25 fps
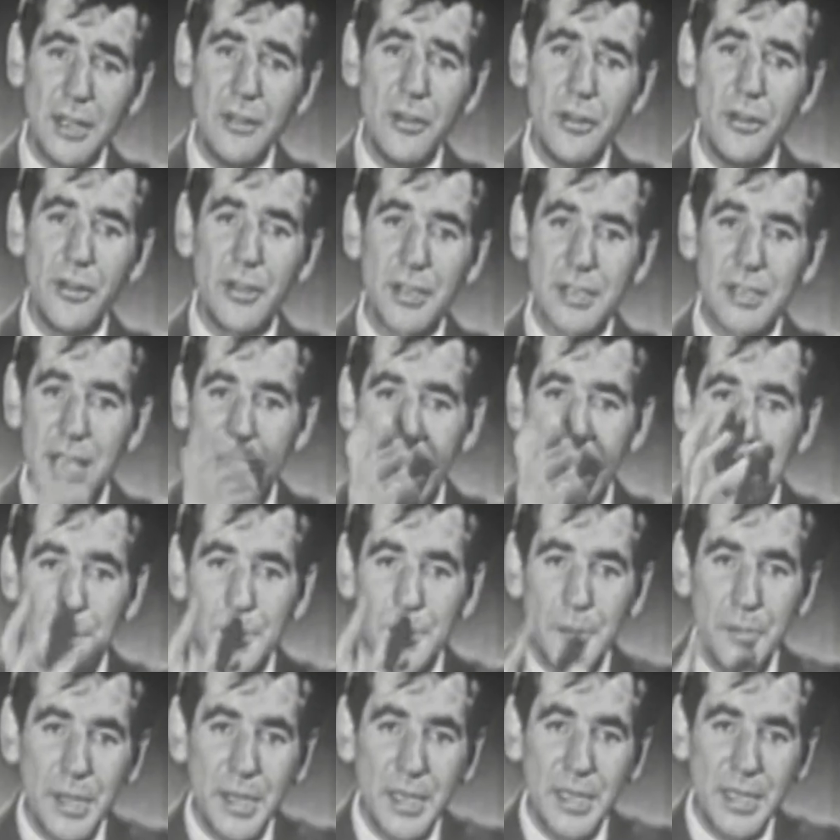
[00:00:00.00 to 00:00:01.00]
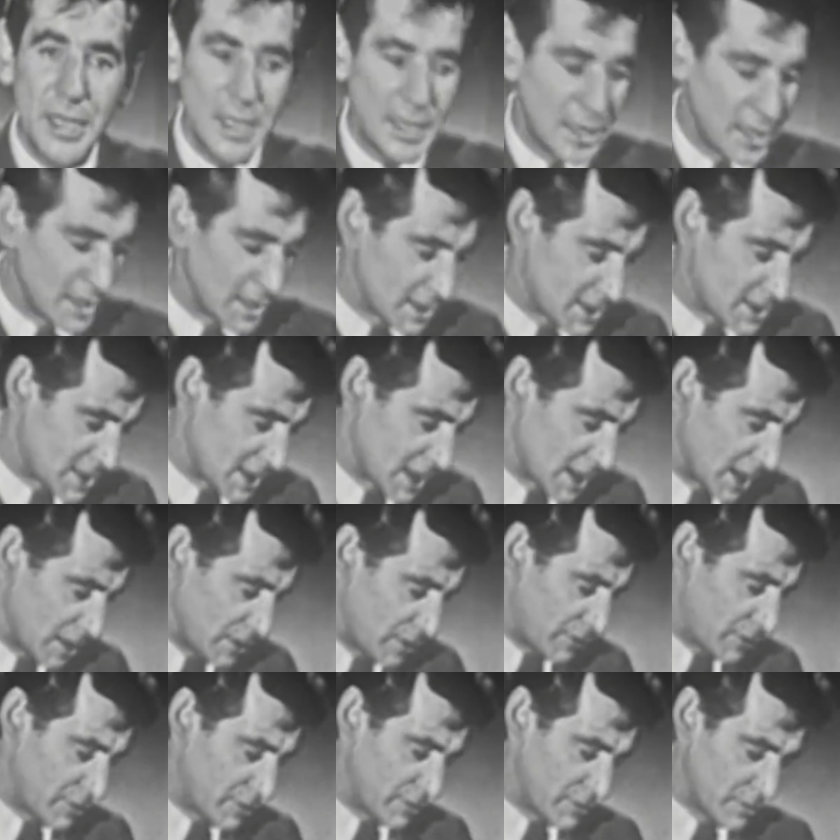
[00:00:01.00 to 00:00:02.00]
in the time beating
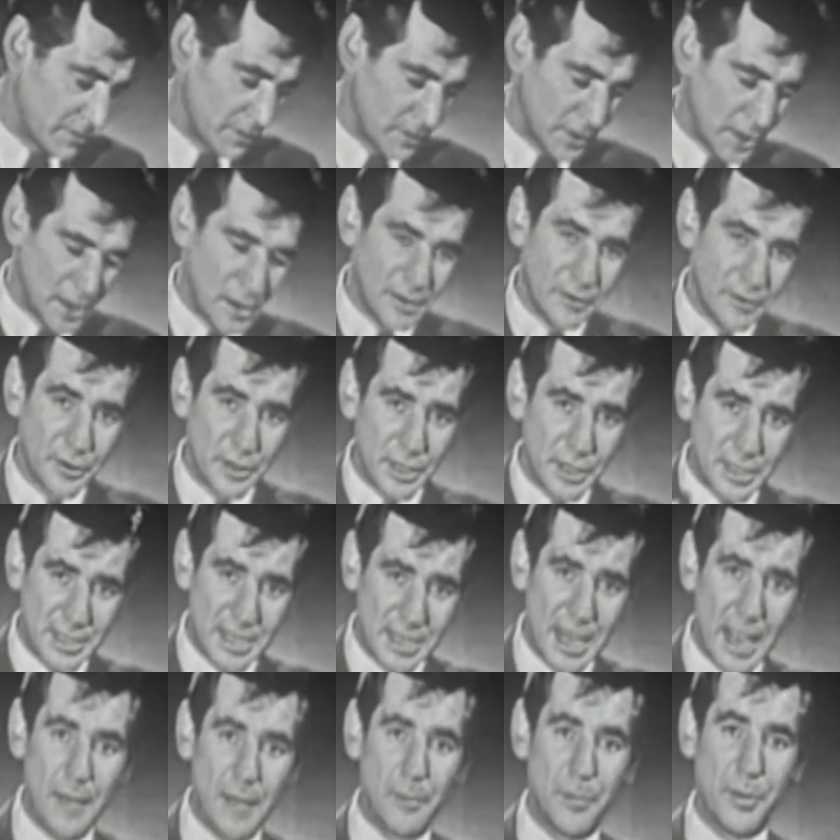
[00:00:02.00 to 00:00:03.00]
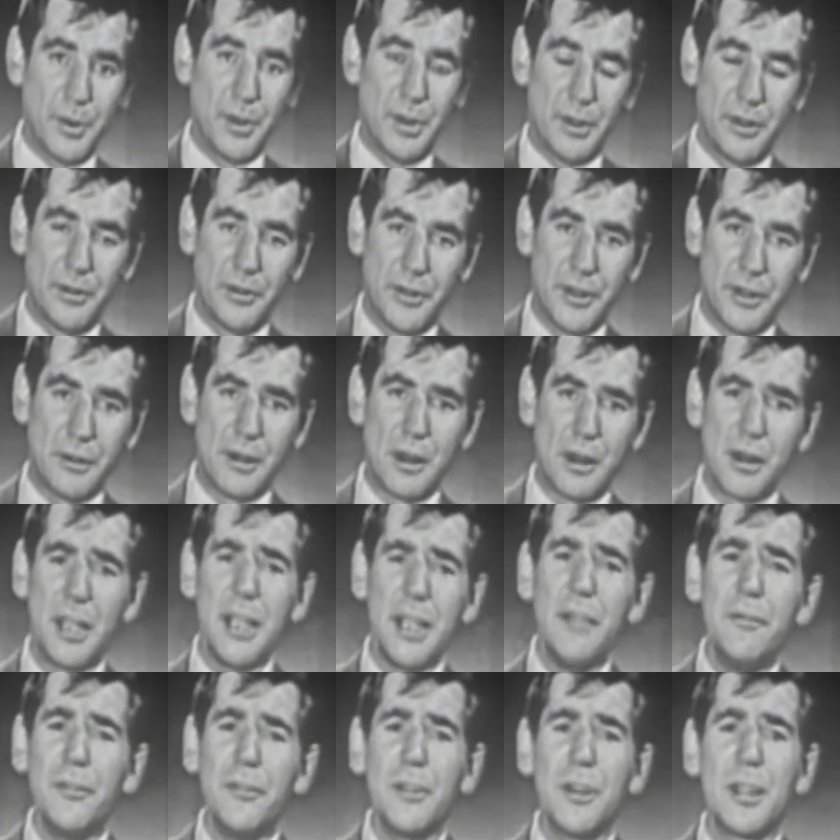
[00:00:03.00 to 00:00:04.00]
itself. For example, there are
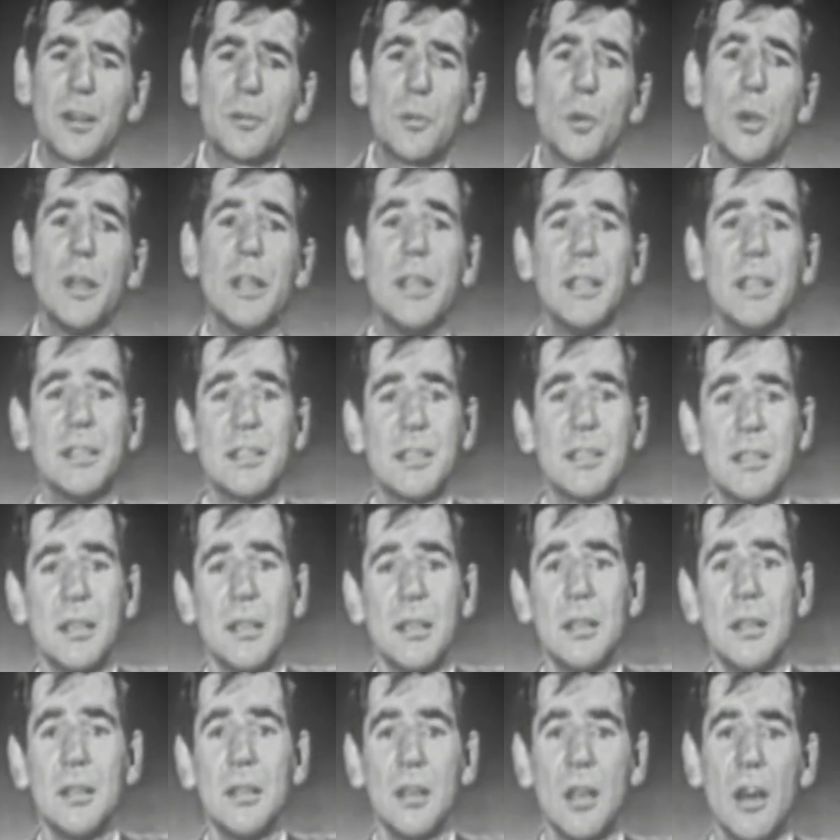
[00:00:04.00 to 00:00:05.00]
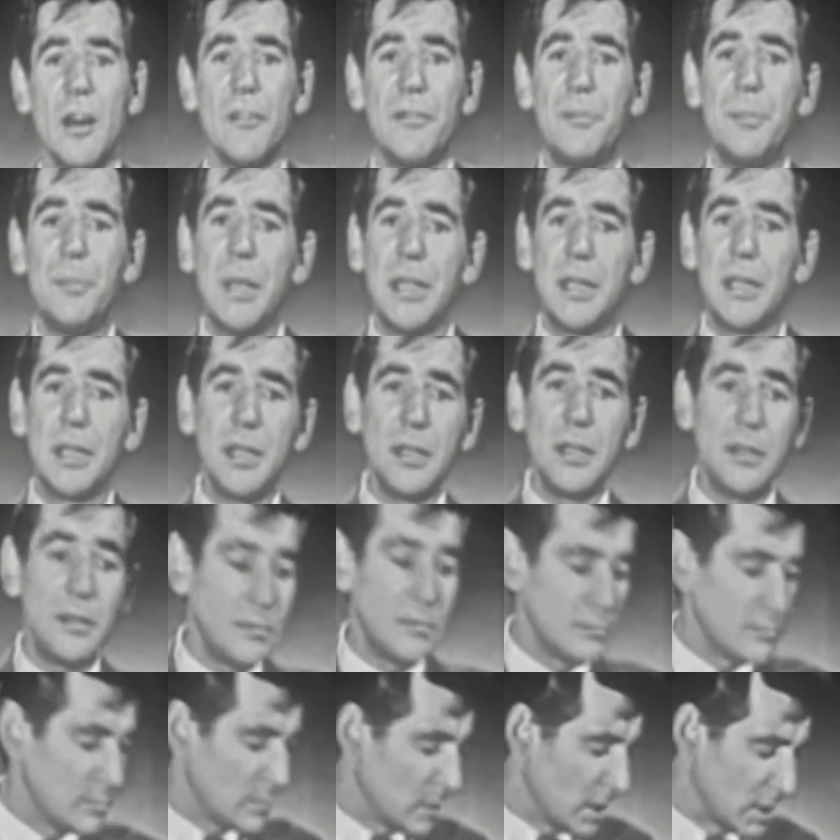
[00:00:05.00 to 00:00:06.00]
infinite ways of beating
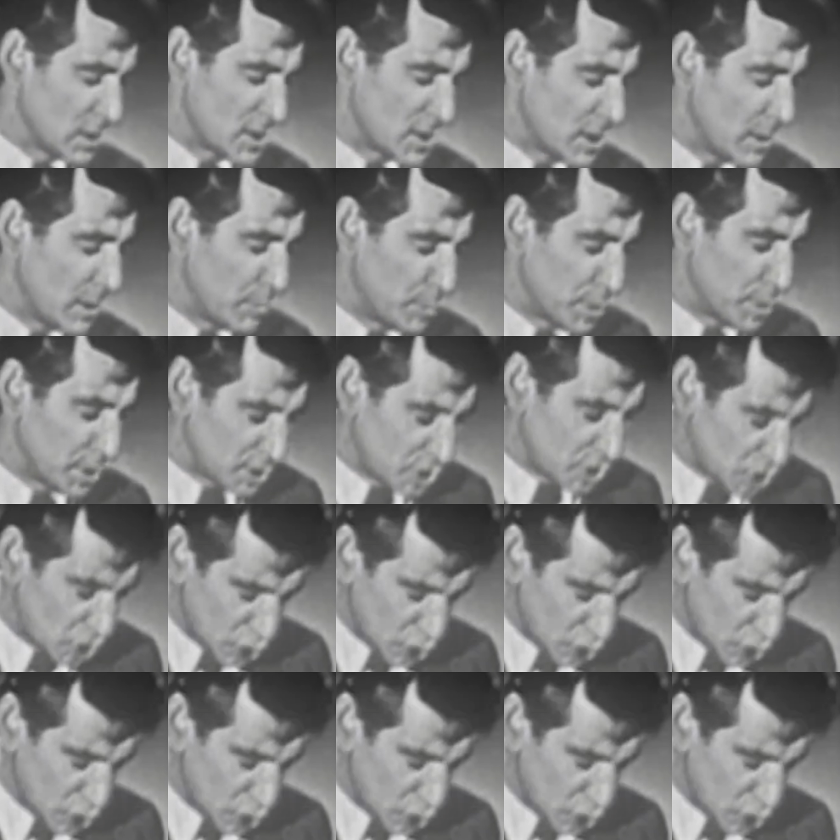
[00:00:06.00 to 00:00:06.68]
a simple